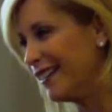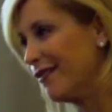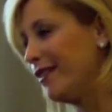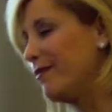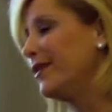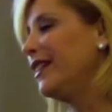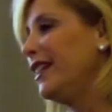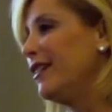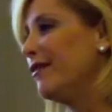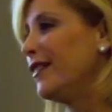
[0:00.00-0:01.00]
We
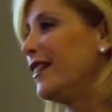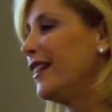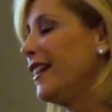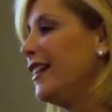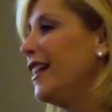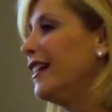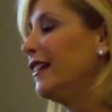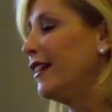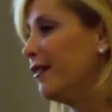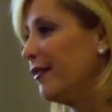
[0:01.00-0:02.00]
believe in a
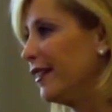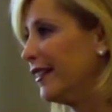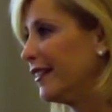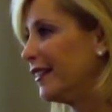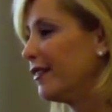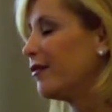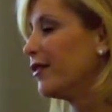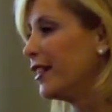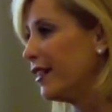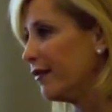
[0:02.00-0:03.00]
loving,
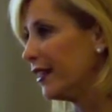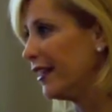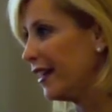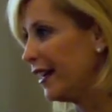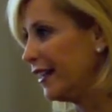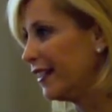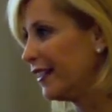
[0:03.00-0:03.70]
forgiving God.